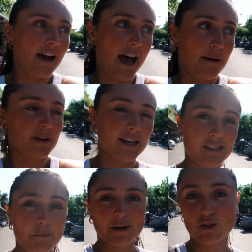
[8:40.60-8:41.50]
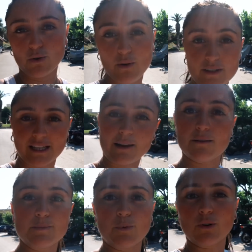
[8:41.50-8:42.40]
Cut it a bit short because Elliot
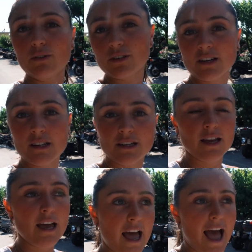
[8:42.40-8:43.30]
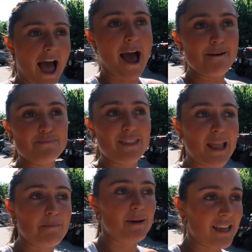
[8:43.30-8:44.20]
was bored.
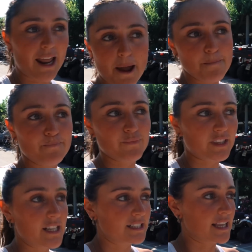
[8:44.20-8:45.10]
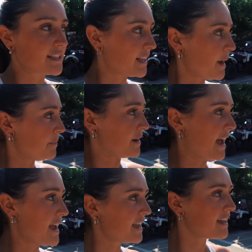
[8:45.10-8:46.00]
But you know, these things happen,
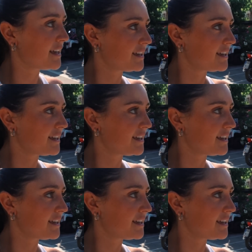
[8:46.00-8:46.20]
hey?